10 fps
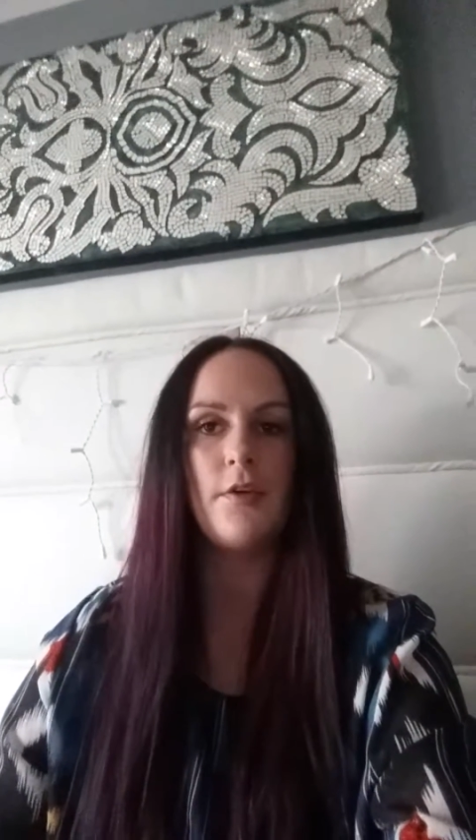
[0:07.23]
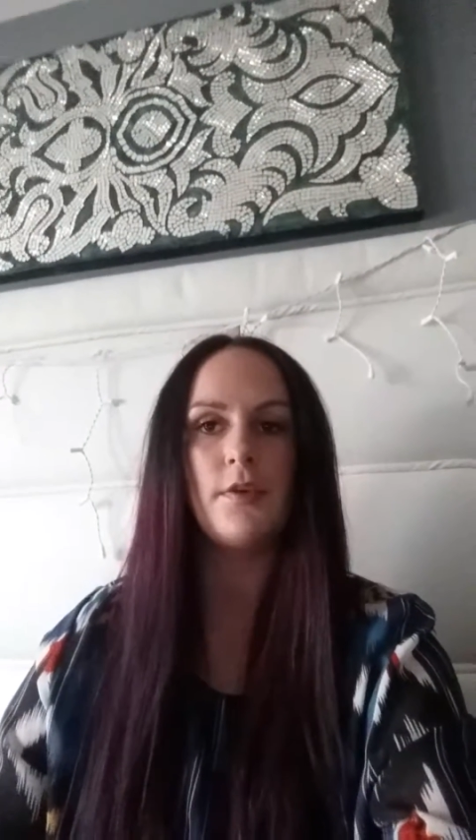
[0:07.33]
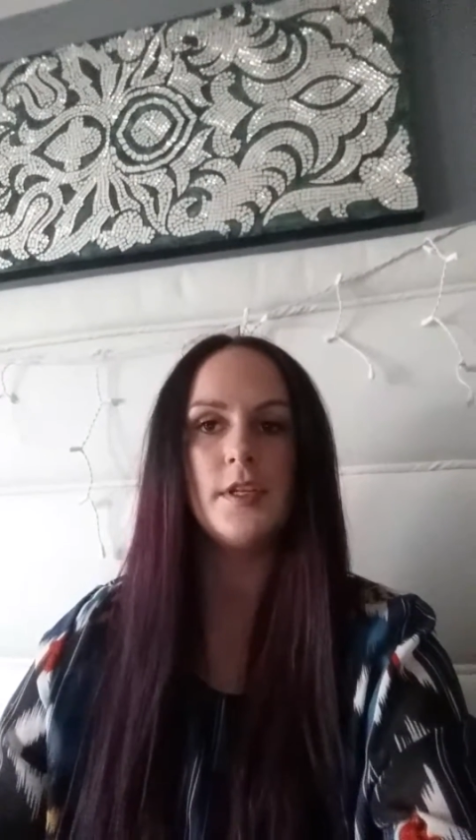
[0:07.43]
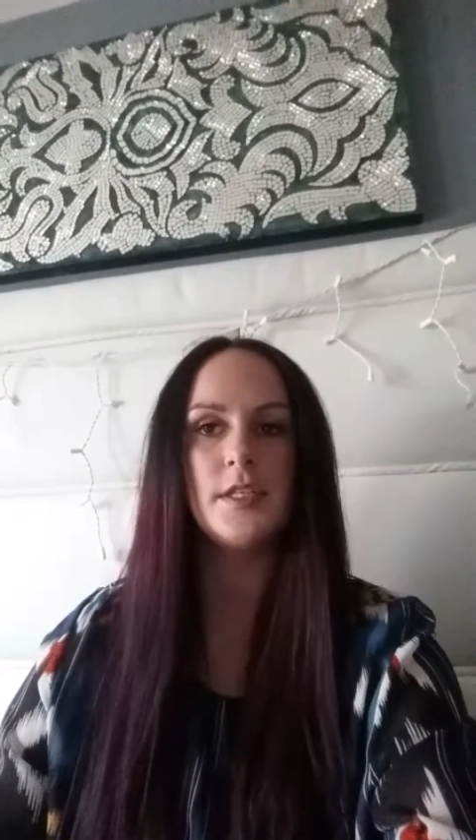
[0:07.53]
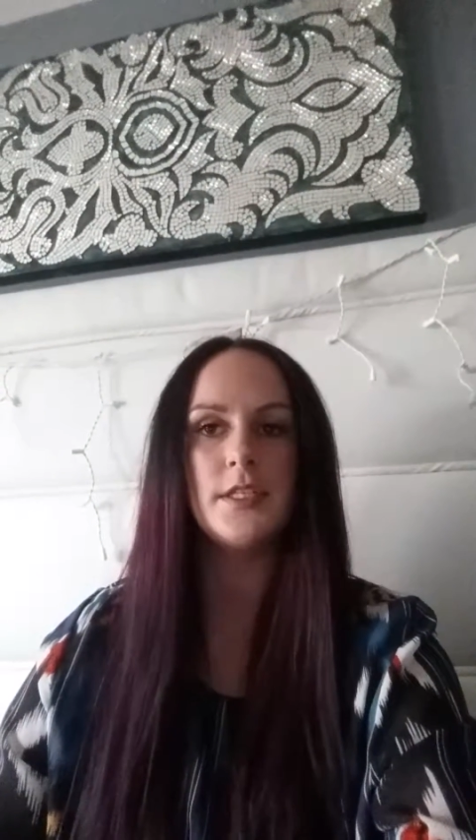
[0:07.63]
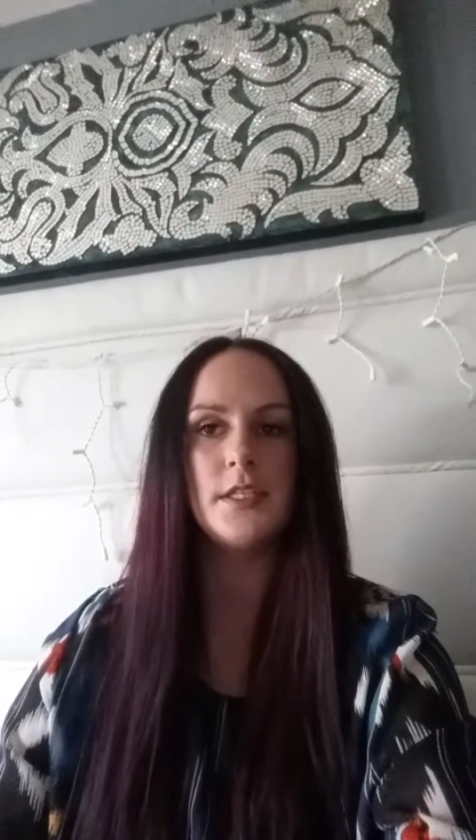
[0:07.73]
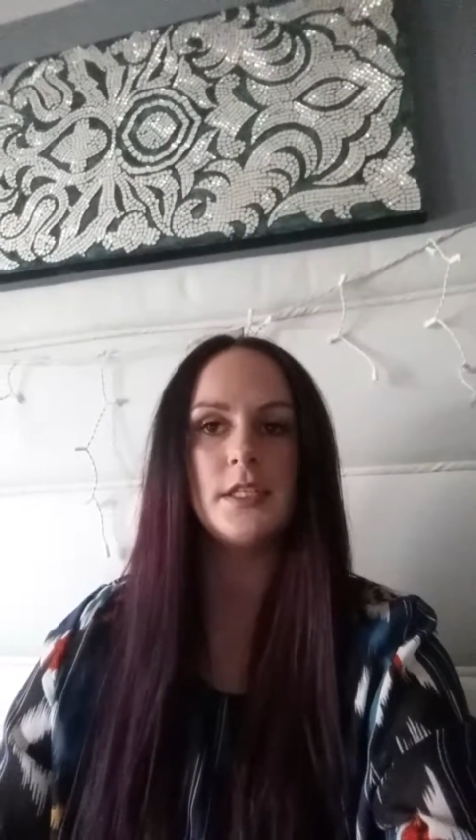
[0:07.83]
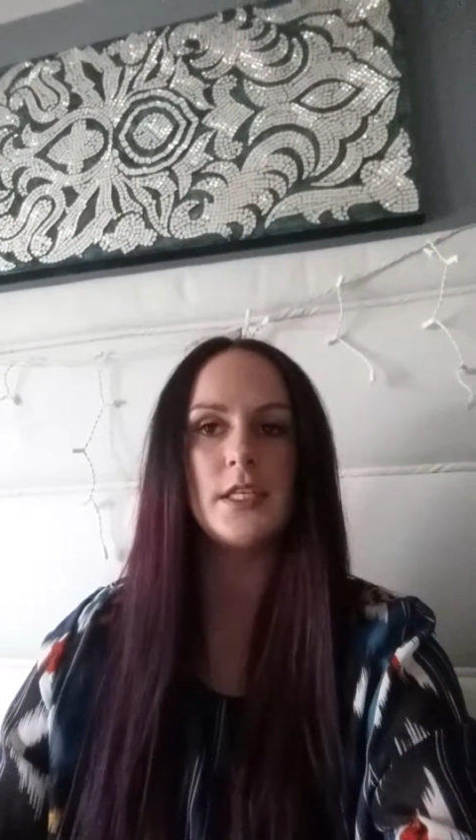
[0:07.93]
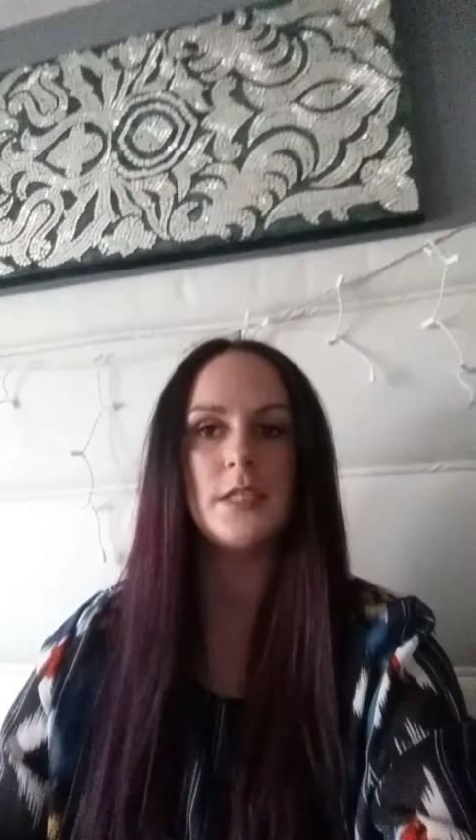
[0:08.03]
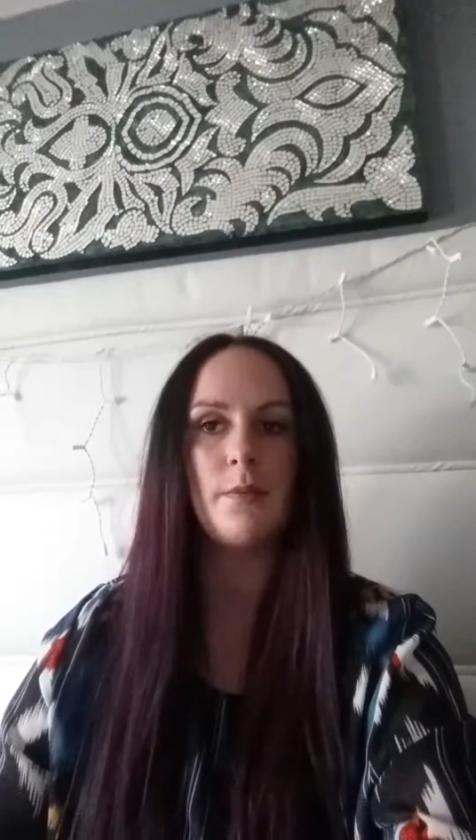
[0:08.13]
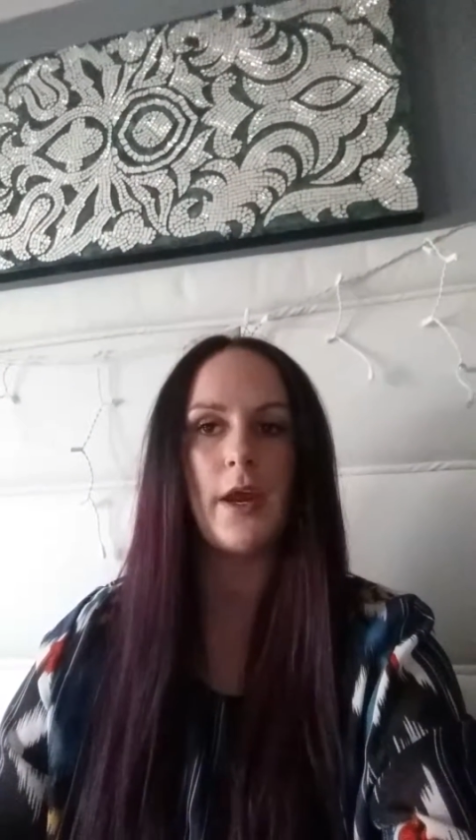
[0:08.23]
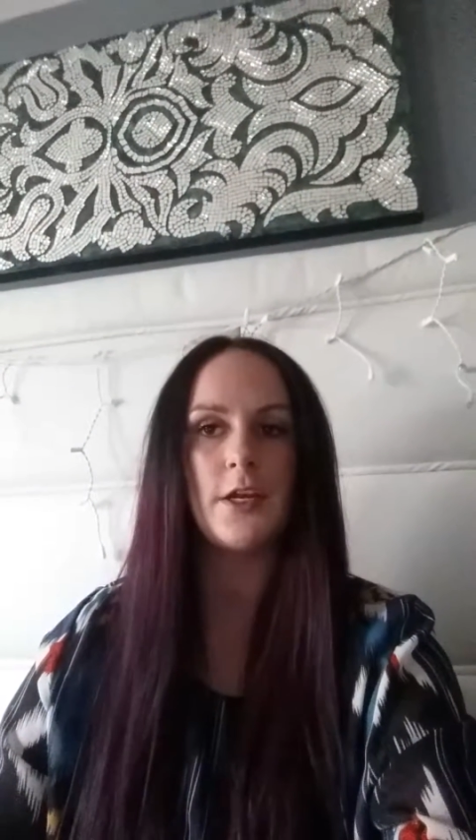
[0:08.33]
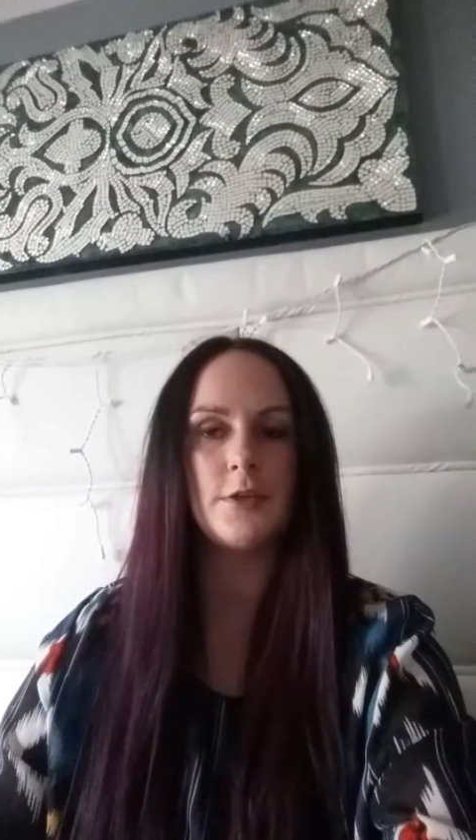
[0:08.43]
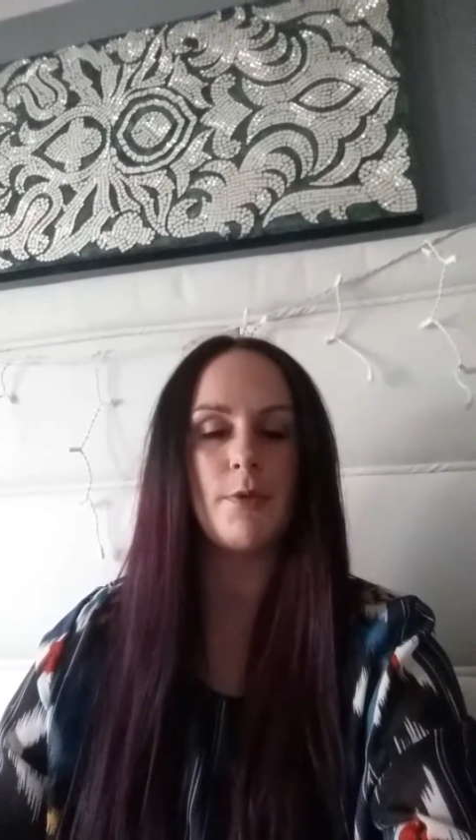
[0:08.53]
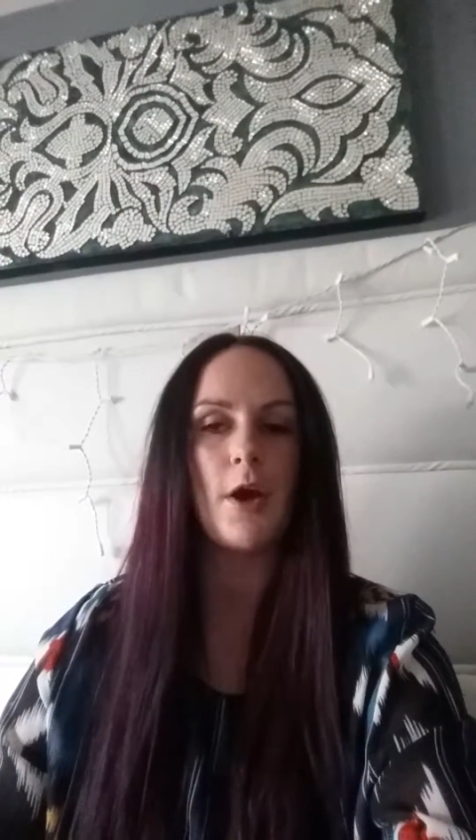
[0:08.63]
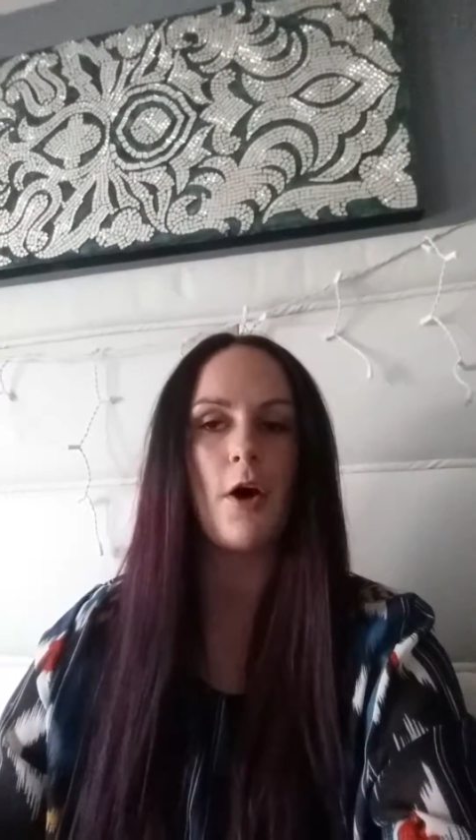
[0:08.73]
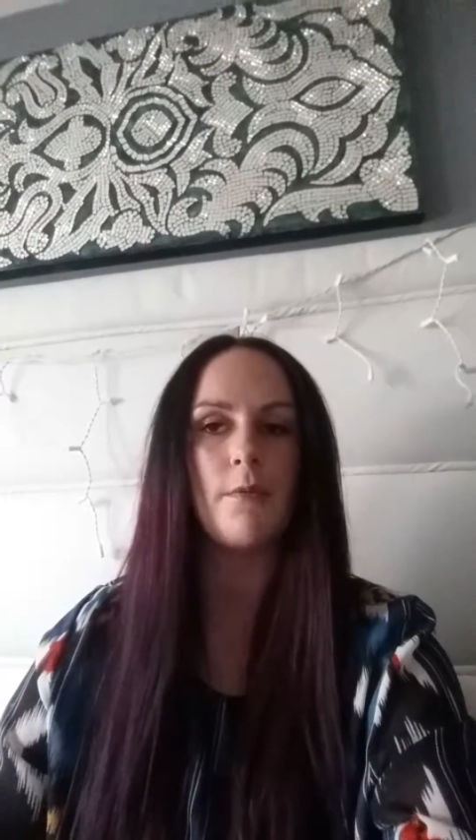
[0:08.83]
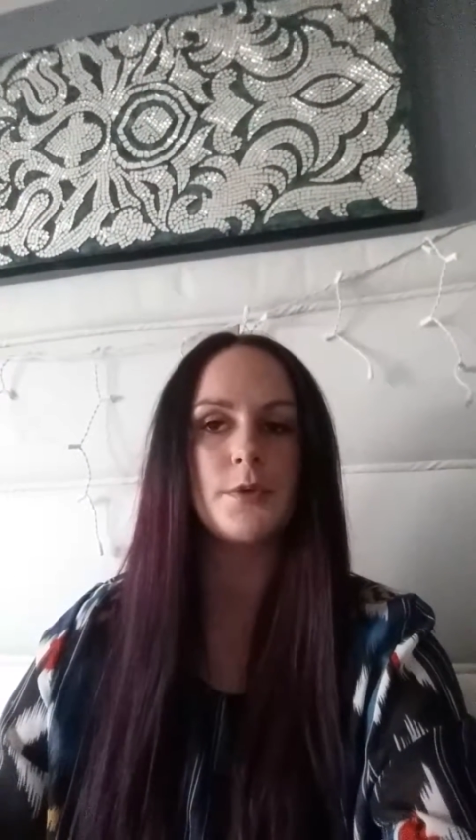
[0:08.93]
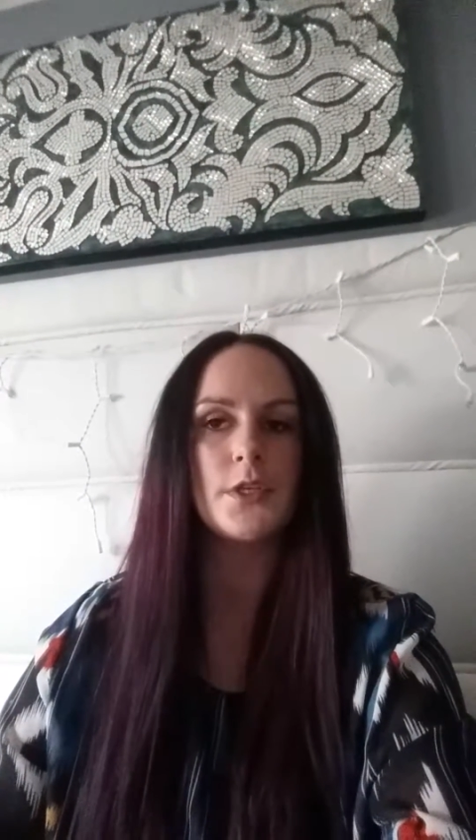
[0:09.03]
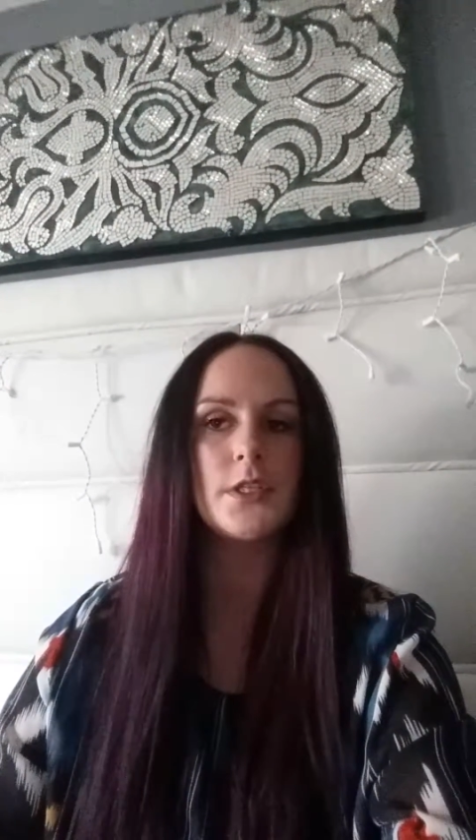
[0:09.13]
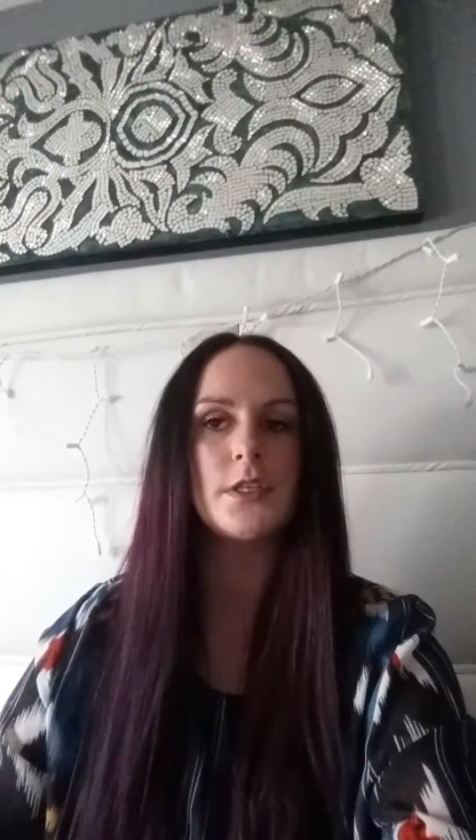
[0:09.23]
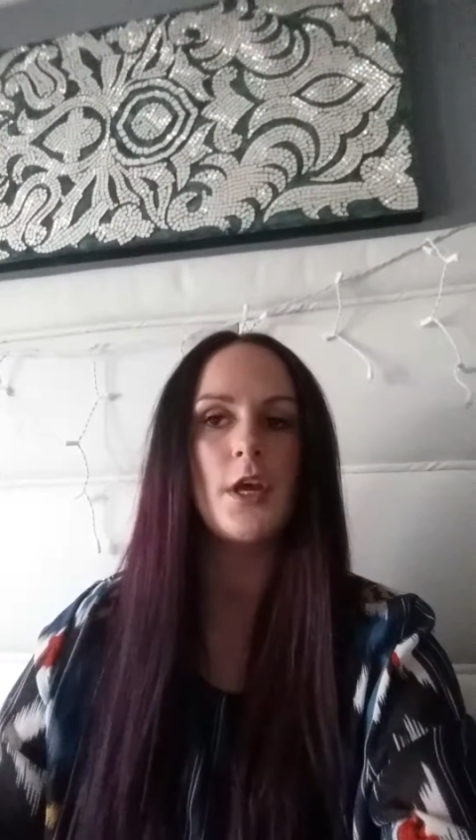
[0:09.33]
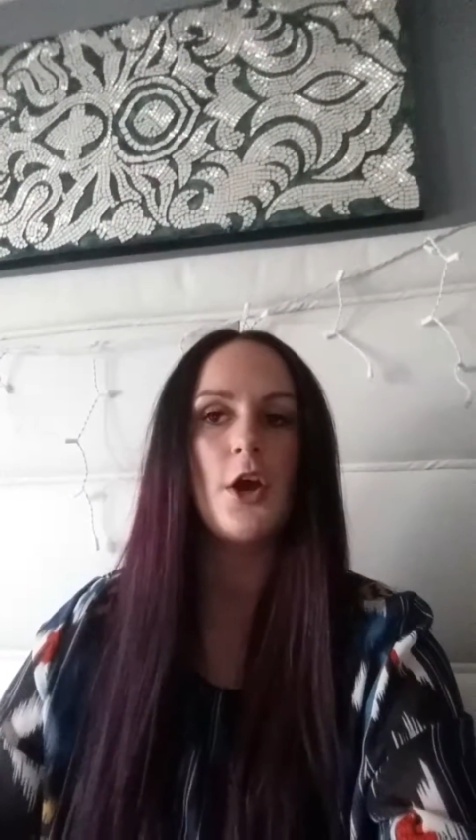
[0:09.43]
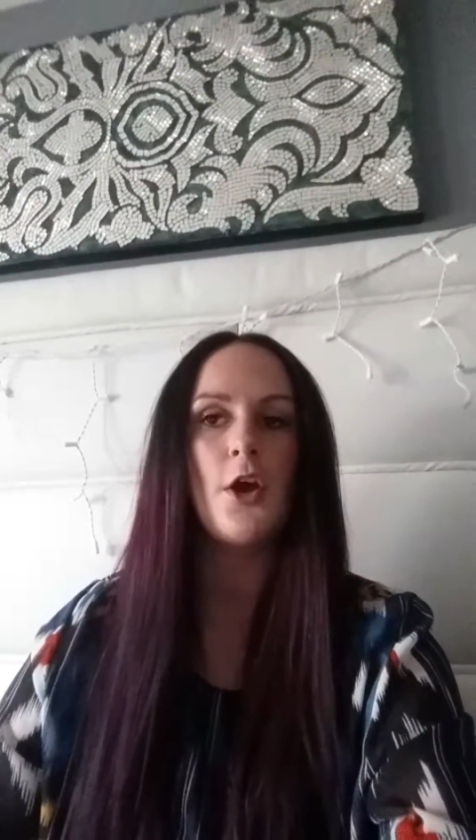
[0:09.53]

evidence disease management options